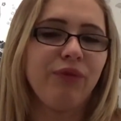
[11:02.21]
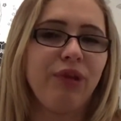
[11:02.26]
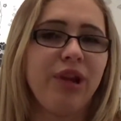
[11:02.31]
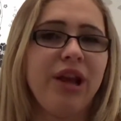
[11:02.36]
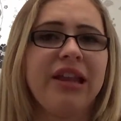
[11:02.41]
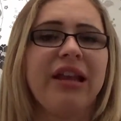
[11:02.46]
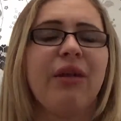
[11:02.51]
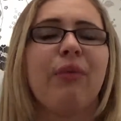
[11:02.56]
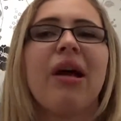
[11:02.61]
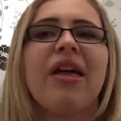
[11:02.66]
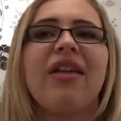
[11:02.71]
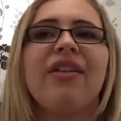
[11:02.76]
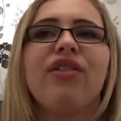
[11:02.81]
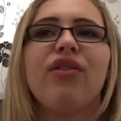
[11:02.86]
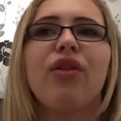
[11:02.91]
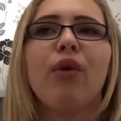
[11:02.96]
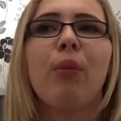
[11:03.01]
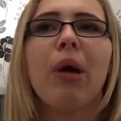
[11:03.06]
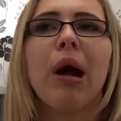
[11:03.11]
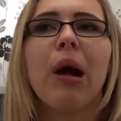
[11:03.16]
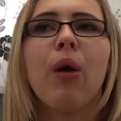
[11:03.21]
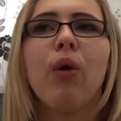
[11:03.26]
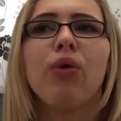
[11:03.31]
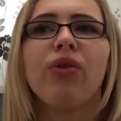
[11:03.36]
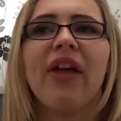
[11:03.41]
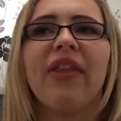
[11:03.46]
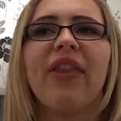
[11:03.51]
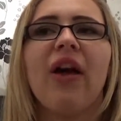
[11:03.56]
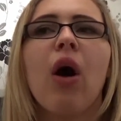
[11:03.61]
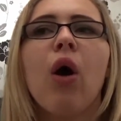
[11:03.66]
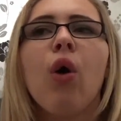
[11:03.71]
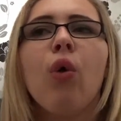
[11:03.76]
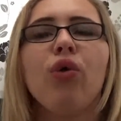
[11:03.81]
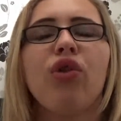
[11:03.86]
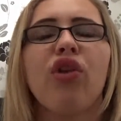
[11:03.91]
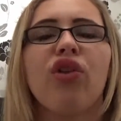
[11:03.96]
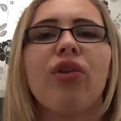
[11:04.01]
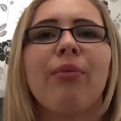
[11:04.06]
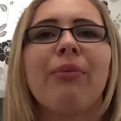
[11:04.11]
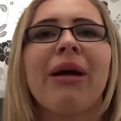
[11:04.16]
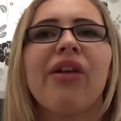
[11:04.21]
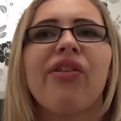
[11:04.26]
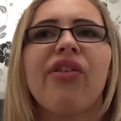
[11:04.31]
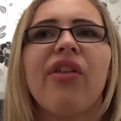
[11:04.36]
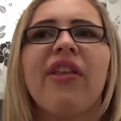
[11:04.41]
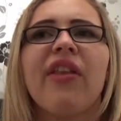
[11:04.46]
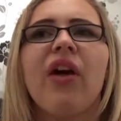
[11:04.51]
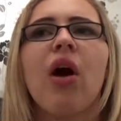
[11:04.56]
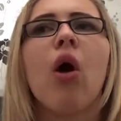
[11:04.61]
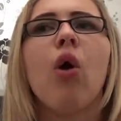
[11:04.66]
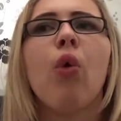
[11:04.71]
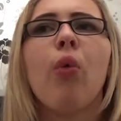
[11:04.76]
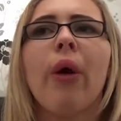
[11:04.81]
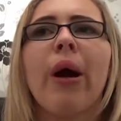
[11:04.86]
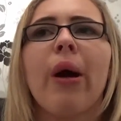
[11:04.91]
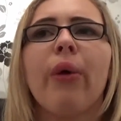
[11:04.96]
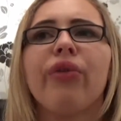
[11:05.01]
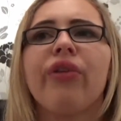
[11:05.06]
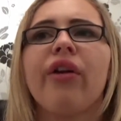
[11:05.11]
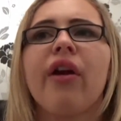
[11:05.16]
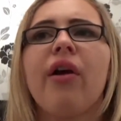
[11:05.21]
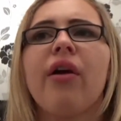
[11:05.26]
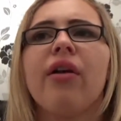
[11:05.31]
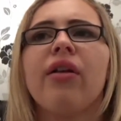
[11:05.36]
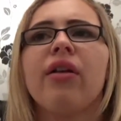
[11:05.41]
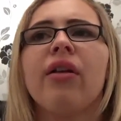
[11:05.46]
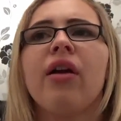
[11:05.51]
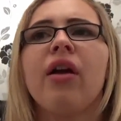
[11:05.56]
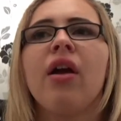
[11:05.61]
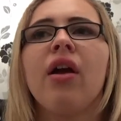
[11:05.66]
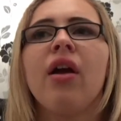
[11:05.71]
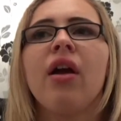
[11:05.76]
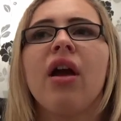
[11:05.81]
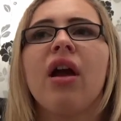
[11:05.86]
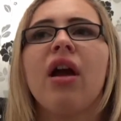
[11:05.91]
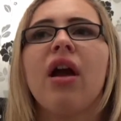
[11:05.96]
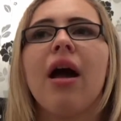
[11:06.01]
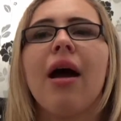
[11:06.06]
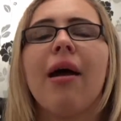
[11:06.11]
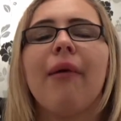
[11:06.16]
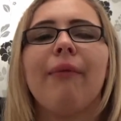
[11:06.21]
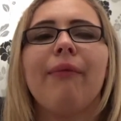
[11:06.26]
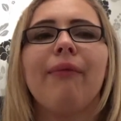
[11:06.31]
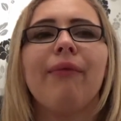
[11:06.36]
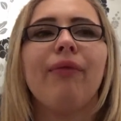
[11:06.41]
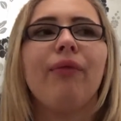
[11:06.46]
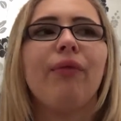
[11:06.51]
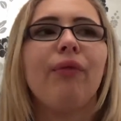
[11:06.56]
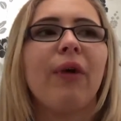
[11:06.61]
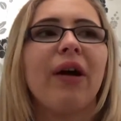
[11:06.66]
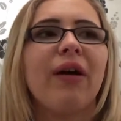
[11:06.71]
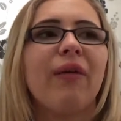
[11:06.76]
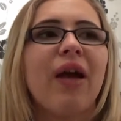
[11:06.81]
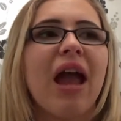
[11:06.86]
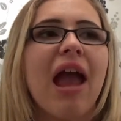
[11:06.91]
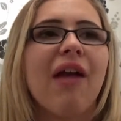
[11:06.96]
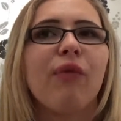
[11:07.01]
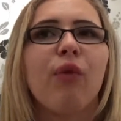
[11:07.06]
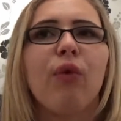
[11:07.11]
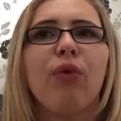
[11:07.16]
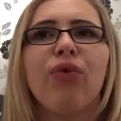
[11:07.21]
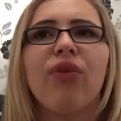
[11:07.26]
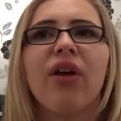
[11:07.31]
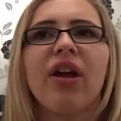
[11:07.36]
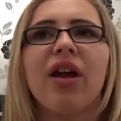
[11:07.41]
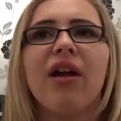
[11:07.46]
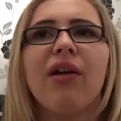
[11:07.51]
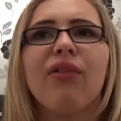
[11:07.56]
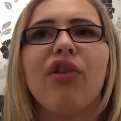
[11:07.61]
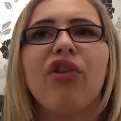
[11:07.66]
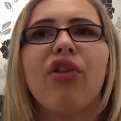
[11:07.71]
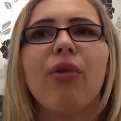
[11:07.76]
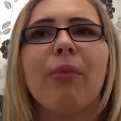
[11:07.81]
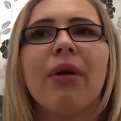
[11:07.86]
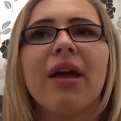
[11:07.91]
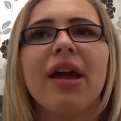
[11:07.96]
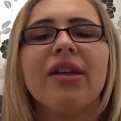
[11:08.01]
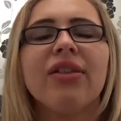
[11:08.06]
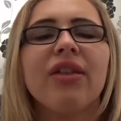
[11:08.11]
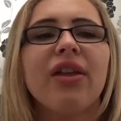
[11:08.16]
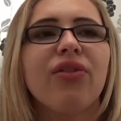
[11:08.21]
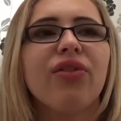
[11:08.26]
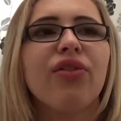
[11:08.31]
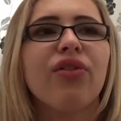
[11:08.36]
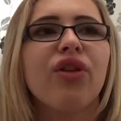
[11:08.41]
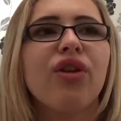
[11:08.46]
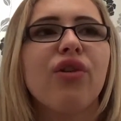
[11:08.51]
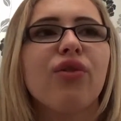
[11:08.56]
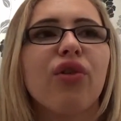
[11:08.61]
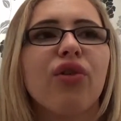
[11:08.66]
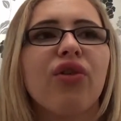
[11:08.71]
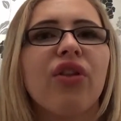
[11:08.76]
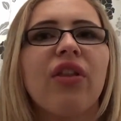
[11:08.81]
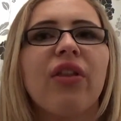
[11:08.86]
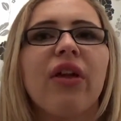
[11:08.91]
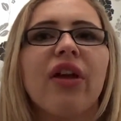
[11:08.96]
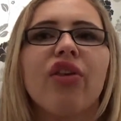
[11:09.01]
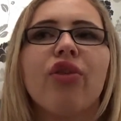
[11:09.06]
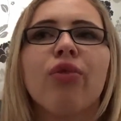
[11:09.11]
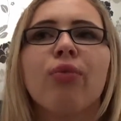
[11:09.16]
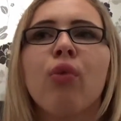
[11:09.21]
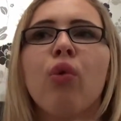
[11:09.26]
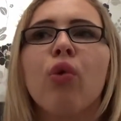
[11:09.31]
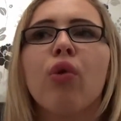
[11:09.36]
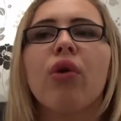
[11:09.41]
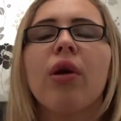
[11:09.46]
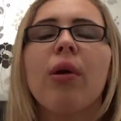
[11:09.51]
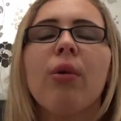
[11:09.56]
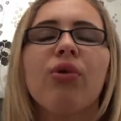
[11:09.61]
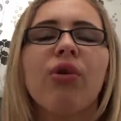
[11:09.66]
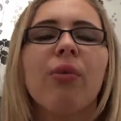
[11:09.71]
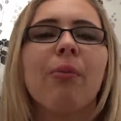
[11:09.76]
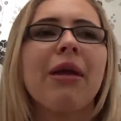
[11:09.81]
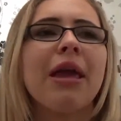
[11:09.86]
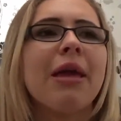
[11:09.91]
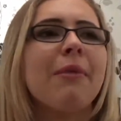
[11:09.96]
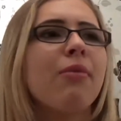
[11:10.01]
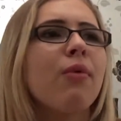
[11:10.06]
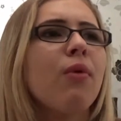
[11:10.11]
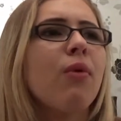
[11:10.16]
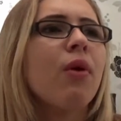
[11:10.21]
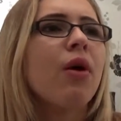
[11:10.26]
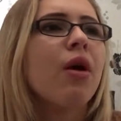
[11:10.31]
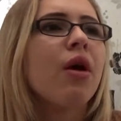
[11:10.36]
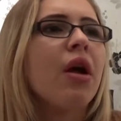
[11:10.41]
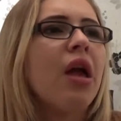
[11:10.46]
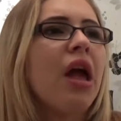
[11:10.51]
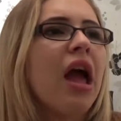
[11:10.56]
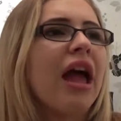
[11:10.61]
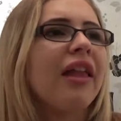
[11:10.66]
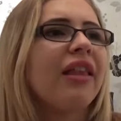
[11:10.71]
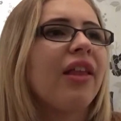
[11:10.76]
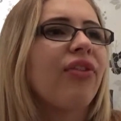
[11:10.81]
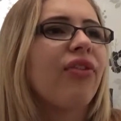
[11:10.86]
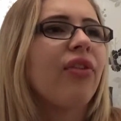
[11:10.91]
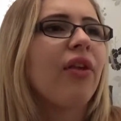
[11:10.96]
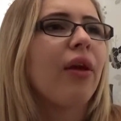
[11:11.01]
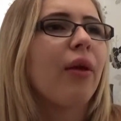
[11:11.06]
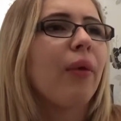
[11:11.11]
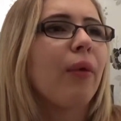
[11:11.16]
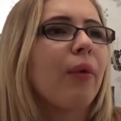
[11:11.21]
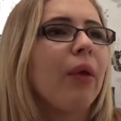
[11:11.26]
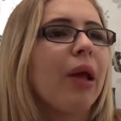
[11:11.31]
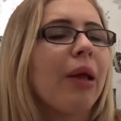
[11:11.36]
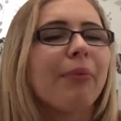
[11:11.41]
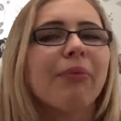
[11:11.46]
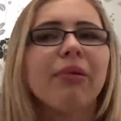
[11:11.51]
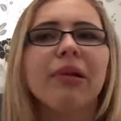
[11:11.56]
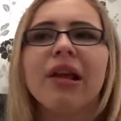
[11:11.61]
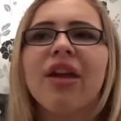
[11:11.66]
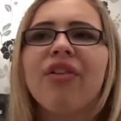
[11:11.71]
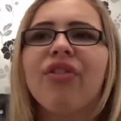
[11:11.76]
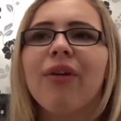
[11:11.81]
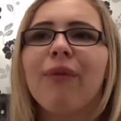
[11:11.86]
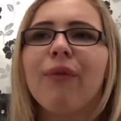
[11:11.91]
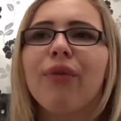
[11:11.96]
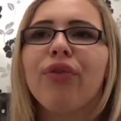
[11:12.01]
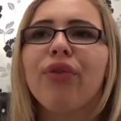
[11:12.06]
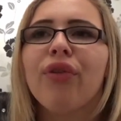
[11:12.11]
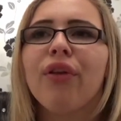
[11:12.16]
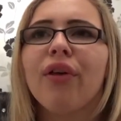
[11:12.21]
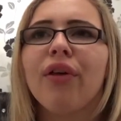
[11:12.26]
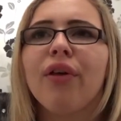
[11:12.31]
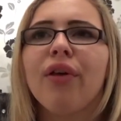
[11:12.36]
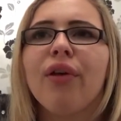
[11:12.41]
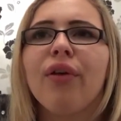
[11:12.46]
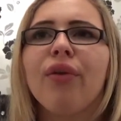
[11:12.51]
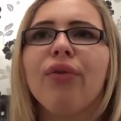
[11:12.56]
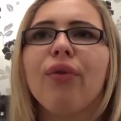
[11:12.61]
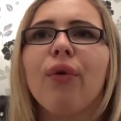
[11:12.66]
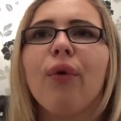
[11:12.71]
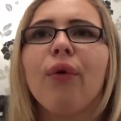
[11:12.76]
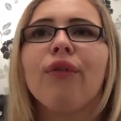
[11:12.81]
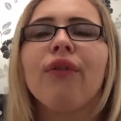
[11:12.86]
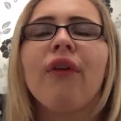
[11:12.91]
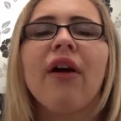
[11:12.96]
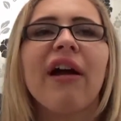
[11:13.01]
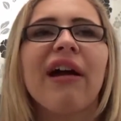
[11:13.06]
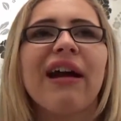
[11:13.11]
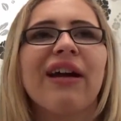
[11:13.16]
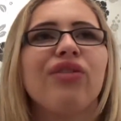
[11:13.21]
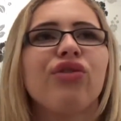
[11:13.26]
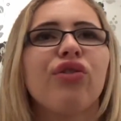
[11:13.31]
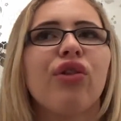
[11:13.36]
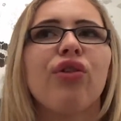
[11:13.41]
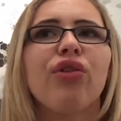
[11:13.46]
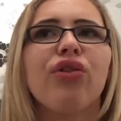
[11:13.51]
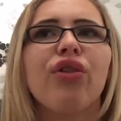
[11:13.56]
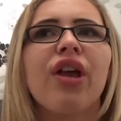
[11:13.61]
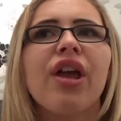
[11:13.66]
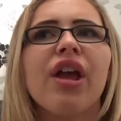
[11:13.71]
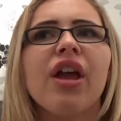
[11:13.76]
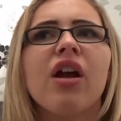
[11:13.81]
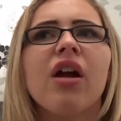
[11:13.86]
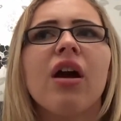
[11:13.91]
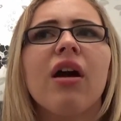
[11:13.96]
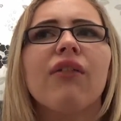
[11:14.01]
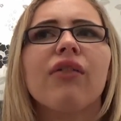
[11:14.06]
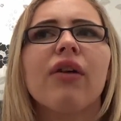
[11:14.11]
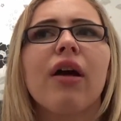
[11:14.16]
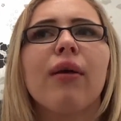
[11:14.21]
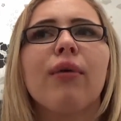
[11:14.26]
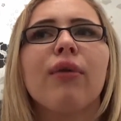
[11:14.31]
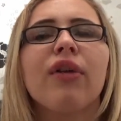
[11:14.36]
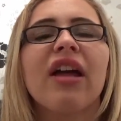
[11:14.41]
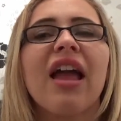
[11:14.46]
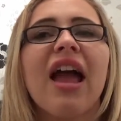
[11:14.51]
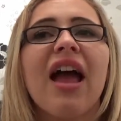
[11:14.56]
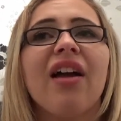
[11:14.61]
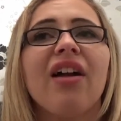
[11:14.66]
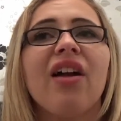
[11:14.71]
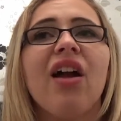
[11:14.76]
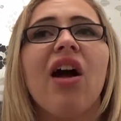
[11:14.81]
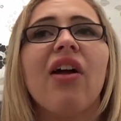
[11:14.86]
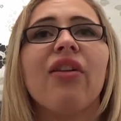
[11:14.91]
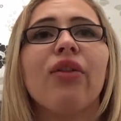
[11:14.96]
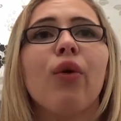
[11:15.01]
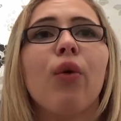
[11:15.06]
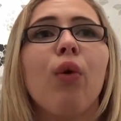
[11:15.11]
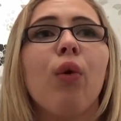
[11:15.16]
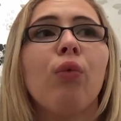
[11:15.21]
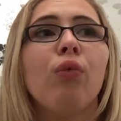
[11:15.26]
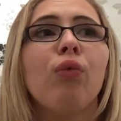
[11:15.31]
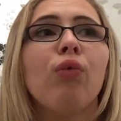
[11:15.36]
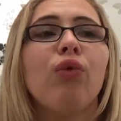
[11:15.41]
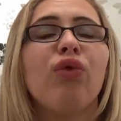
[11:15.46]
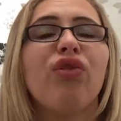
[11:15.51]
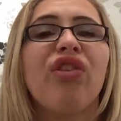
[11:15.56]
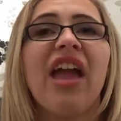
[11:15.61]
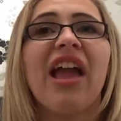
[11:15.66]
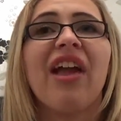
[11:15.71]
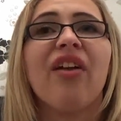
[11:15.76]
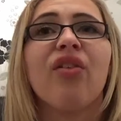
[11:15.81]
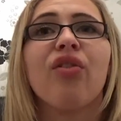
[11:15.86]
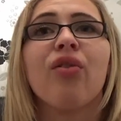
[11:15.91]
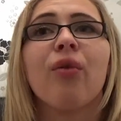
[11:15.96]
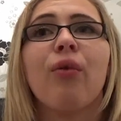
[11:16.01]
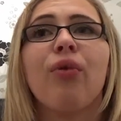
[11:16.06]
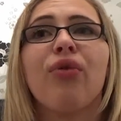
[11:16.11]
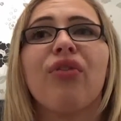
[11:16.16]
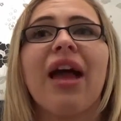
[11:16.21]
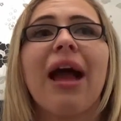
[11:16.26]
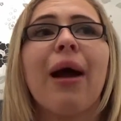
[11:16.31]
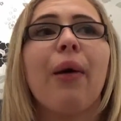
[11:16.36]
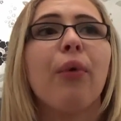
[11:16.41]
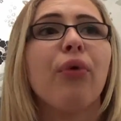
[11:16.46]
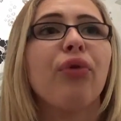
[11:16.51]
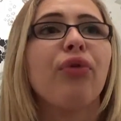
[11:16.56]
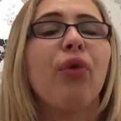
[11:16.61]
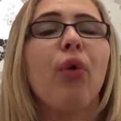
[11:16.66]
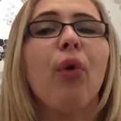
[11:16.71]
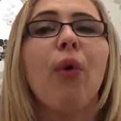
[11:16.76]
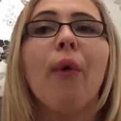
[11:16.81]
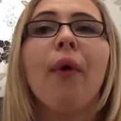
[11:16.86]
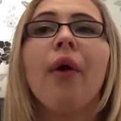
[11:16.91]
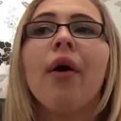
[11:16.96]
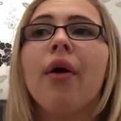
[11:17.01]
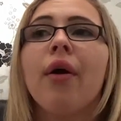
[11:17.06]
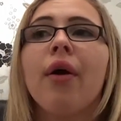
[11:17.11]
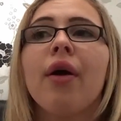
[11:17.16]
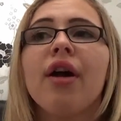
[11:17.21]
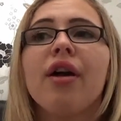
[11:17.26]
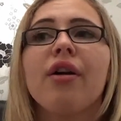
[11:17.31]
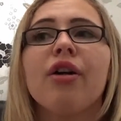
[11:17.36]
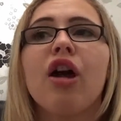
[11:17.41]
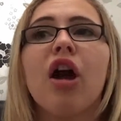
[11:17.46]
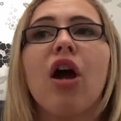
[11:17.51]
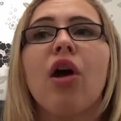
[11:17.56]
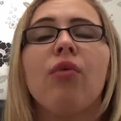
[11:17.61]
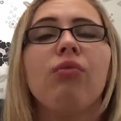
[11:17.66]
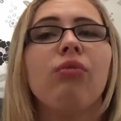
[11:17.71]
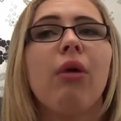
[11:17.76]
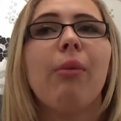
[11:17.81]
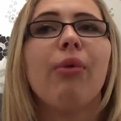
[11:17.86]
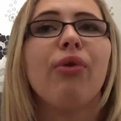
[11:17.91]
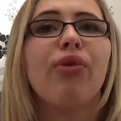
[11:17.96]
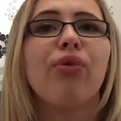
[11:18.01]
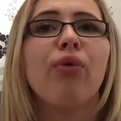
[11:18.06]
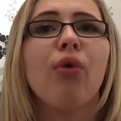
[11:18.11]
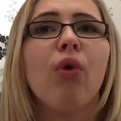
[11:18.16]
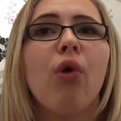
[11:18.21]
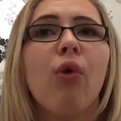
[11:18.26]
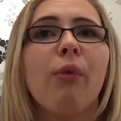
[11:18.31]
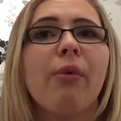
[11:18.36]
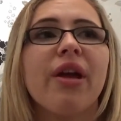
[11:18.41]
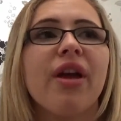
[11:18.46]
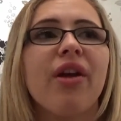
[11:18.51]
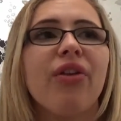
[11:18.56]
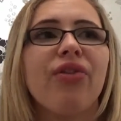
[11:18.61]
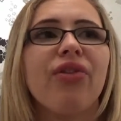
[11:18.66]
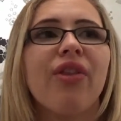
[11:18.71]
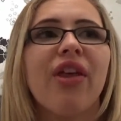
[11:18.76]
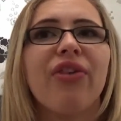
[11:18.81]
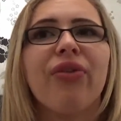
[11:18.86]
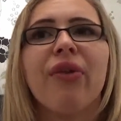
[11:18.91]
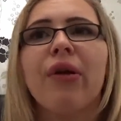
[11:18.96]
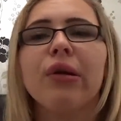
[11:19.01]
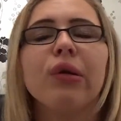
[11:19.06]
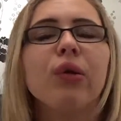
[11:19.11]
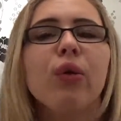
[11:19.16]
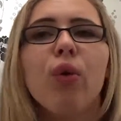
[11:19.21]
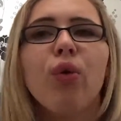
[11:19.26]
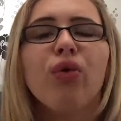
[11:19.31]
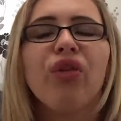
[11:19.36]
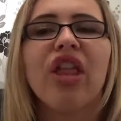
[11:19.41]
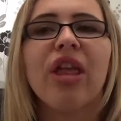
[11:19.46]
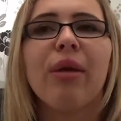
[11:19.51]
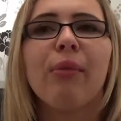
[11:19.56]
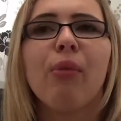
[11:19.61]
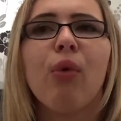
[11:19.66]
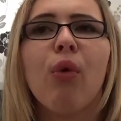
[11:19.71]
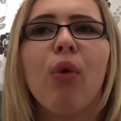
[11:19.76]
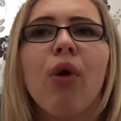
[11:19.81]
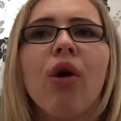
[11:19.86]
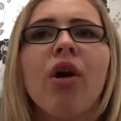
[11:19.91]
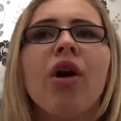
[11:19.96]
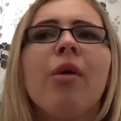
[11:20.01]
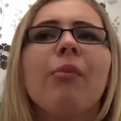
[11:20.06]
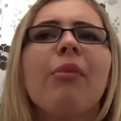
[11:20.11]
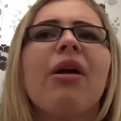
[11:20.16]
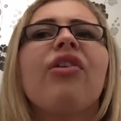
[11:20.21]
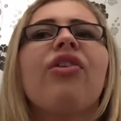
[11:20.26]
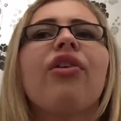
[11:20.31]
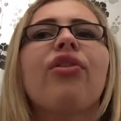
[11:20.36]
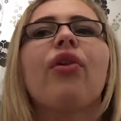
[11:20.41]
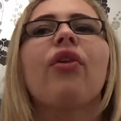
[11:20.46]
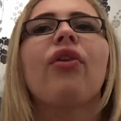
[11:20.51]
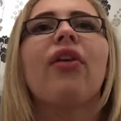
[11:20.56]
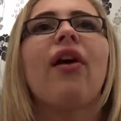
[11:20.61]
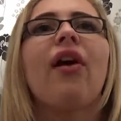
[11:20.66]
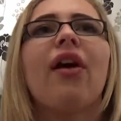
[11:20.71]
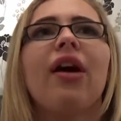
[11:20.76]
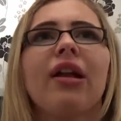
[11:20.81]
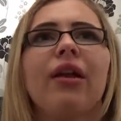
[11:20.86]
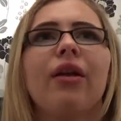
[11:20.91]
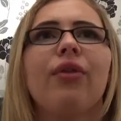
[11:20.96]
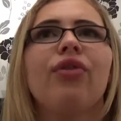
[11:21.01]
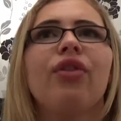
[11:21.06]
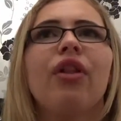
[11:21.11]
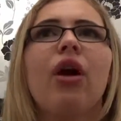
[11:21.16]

you know, where the world, like the whole, just imagine like the whole world going, where everyone's like kind of disappeared, and there's, you're just in like small groups of people, and there's no like police officers or fire engines, so you can kind of go and get a gun or stay in someone's house or go and rob a store because there's no laws anymore, but it's just on an island.